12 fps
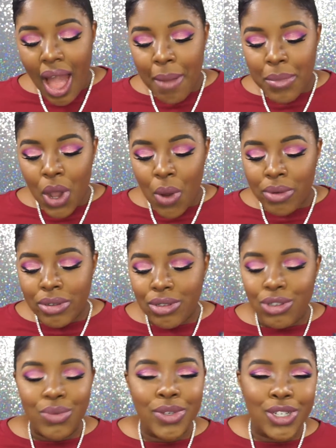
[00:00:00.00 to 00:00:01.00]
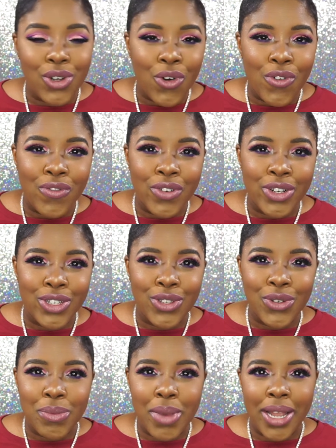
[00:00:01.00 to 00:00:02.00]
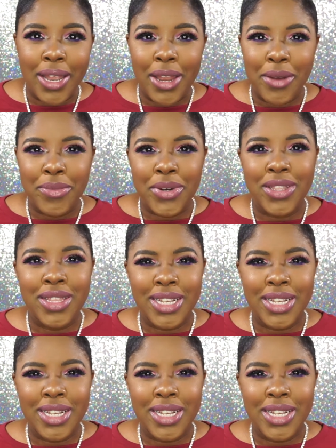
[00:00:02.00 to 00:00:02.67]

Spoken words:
I'm going to switch over to my camera.